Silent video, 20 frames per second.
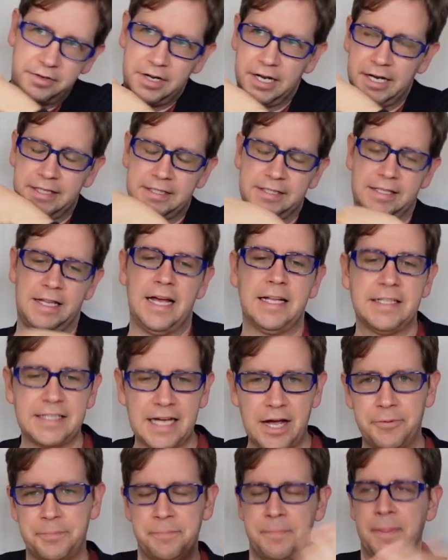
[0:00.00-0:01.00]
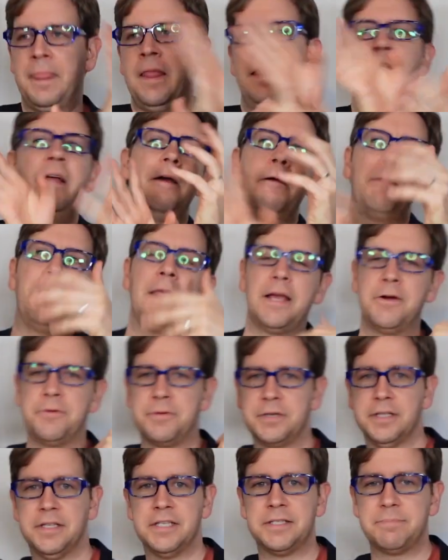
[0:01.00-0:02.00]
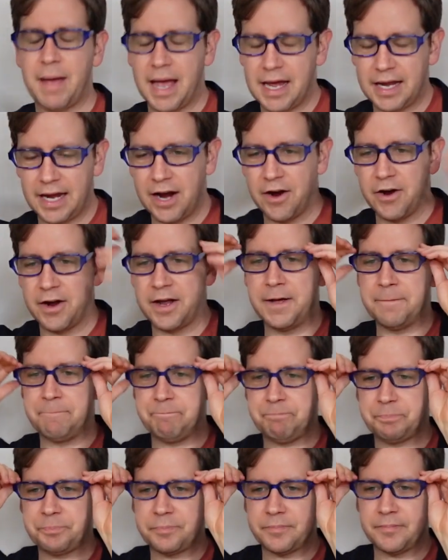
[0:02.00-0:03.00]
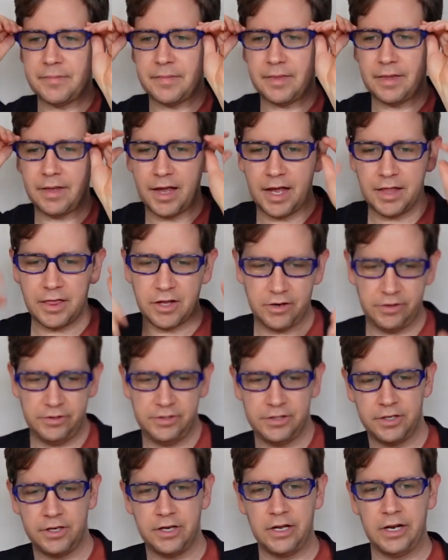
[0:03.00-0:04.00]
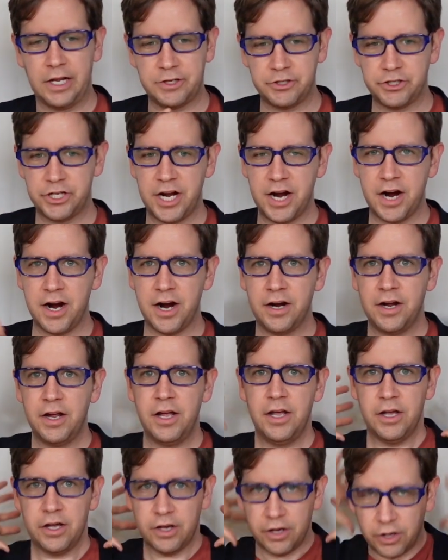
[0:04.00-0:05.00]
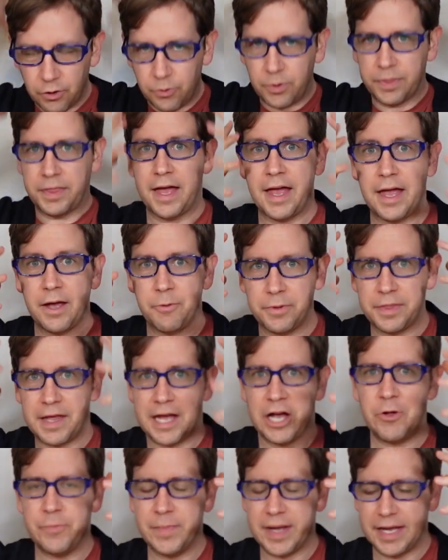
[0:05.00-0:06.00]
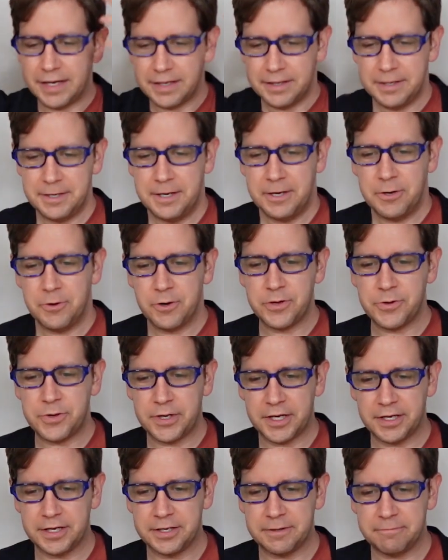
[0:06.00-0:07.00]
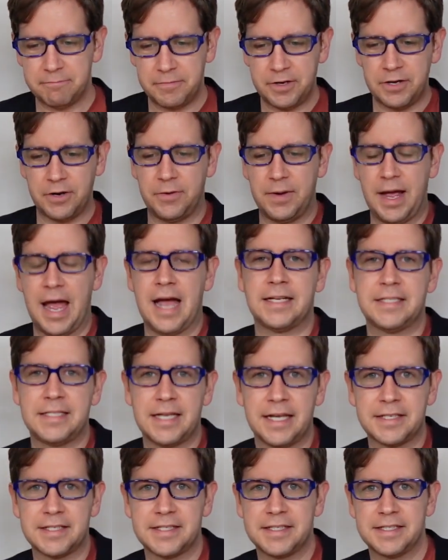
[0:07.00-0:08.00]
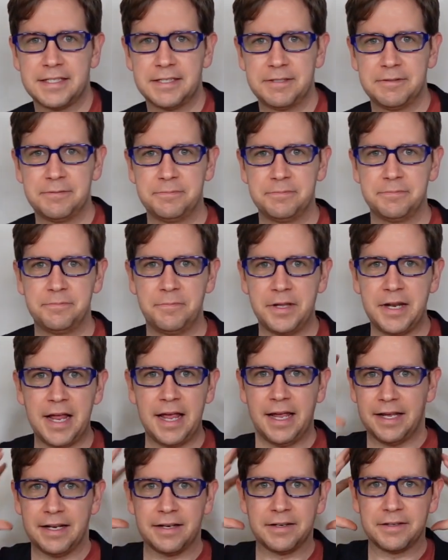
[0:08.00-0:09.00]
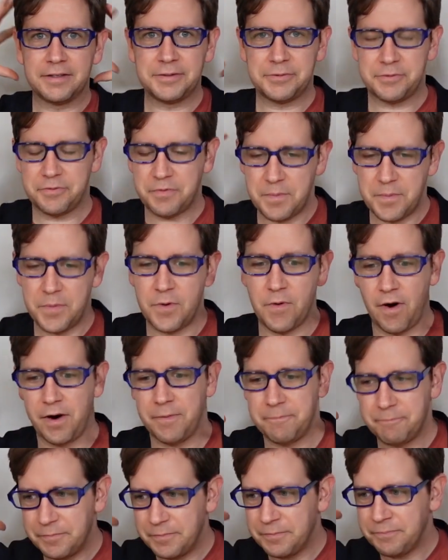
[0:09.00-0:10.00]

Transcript: and it slides out, and they go into this back area, and there's a chair, with a helmet where you can, access the net in sort of a more